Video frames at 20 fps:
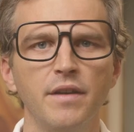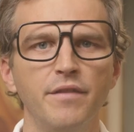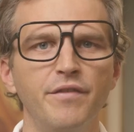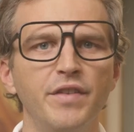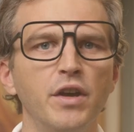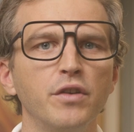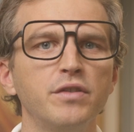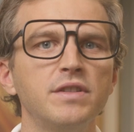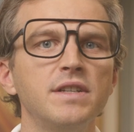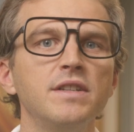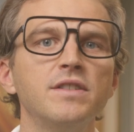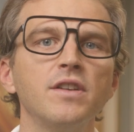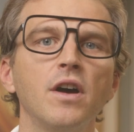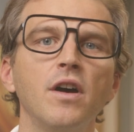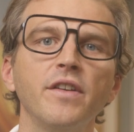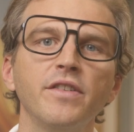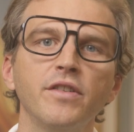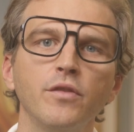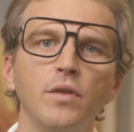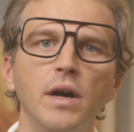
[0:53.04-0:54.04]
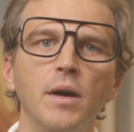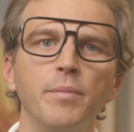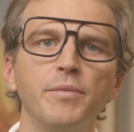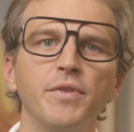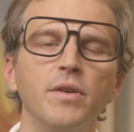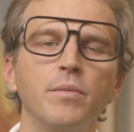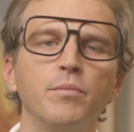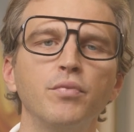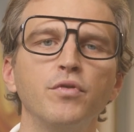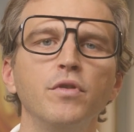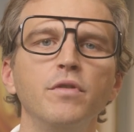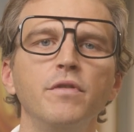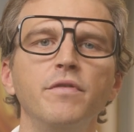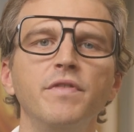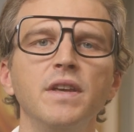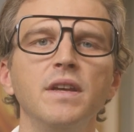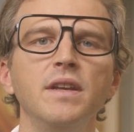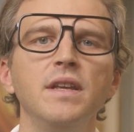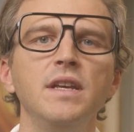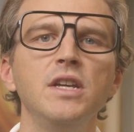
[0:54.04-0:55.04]
VOCs also help to
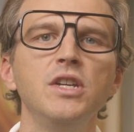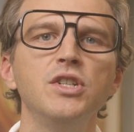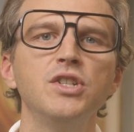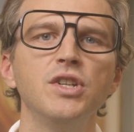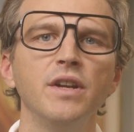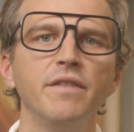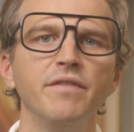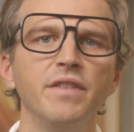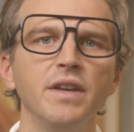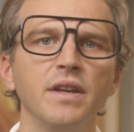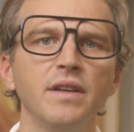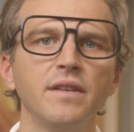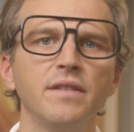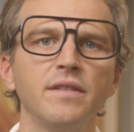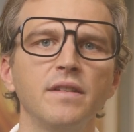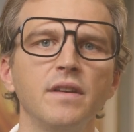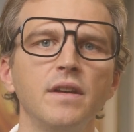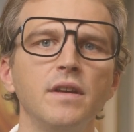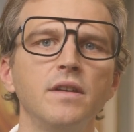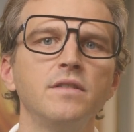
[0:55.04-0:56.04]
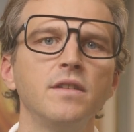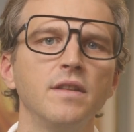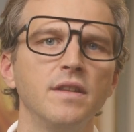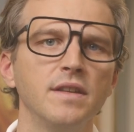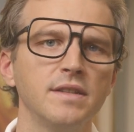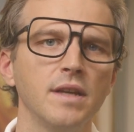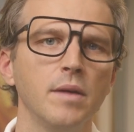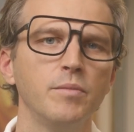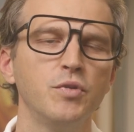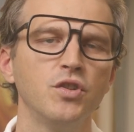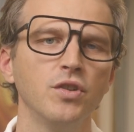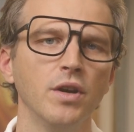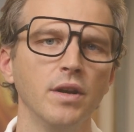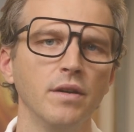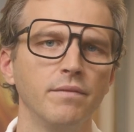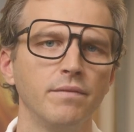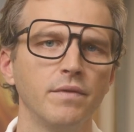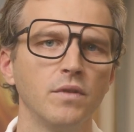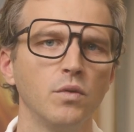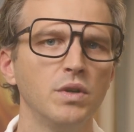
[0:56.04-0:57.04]
improve the adhesion of the inks to the
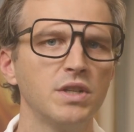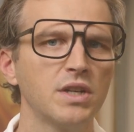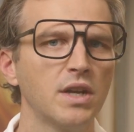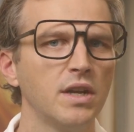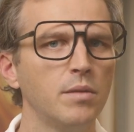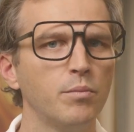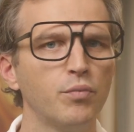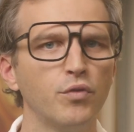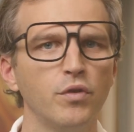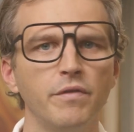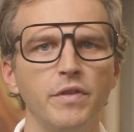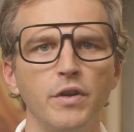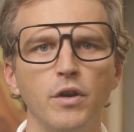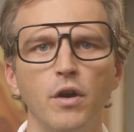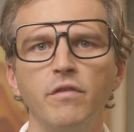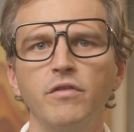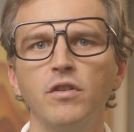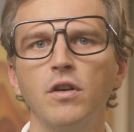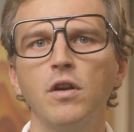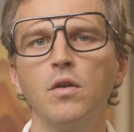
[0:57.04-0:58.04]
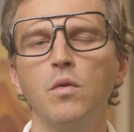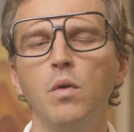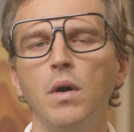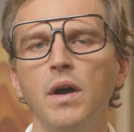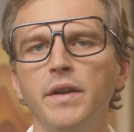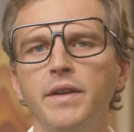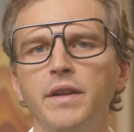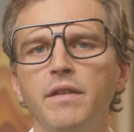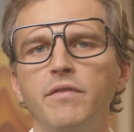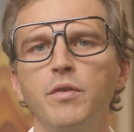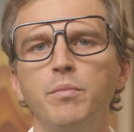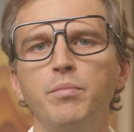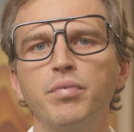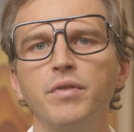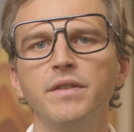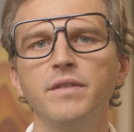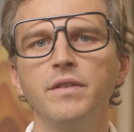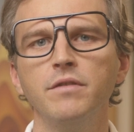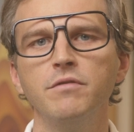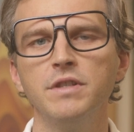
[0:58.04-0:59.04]
substrate, which can improve the overall quality of the
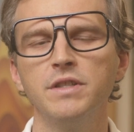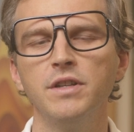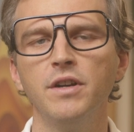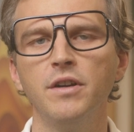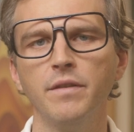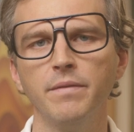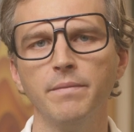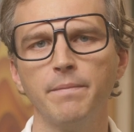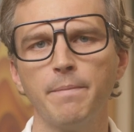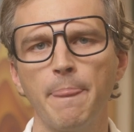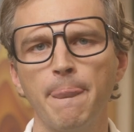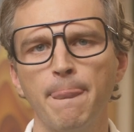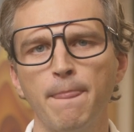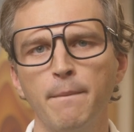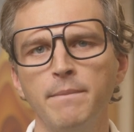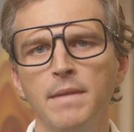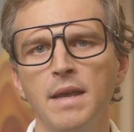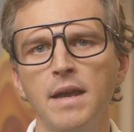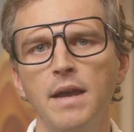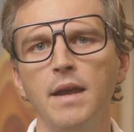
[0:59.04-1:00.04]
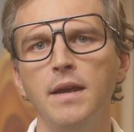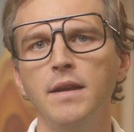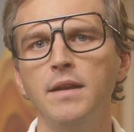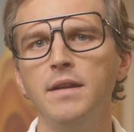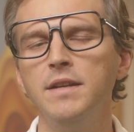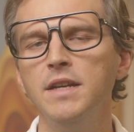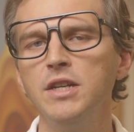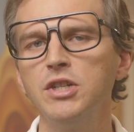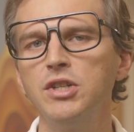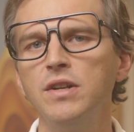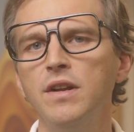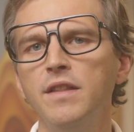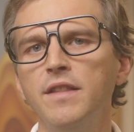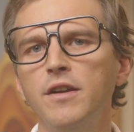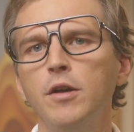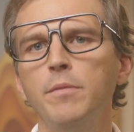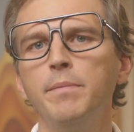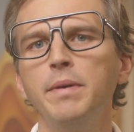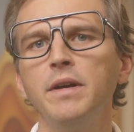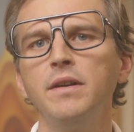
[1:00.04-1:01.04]
printed result. In addition to
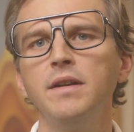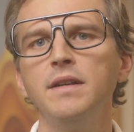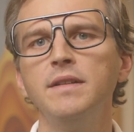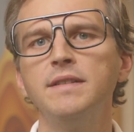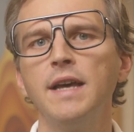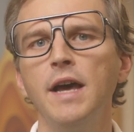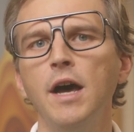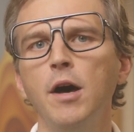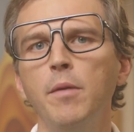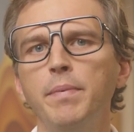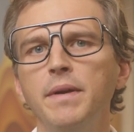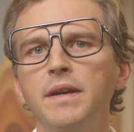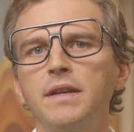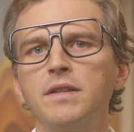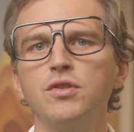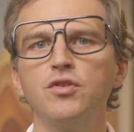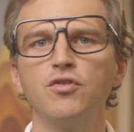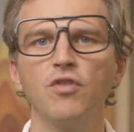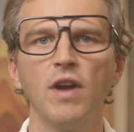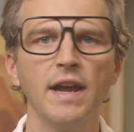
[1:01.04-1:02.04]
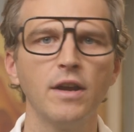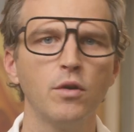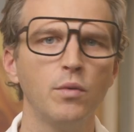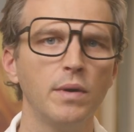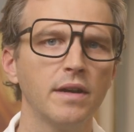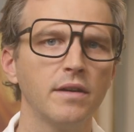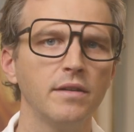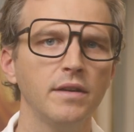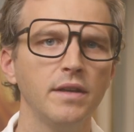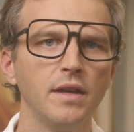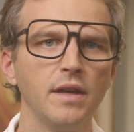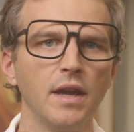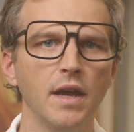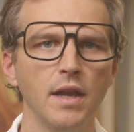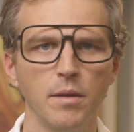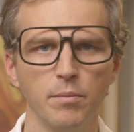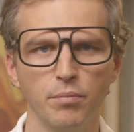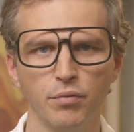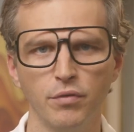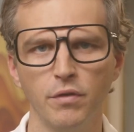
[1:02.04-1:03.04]
their ability to help inks dry quickly
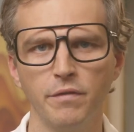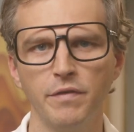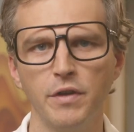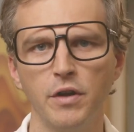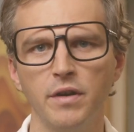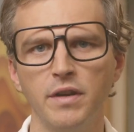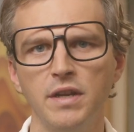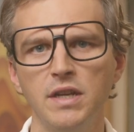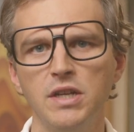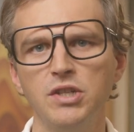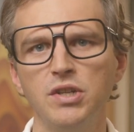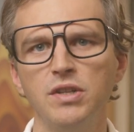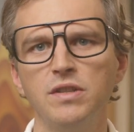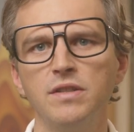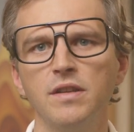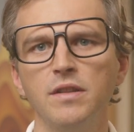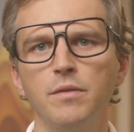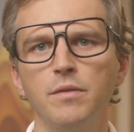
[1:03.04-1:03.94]
and improve their adhesion to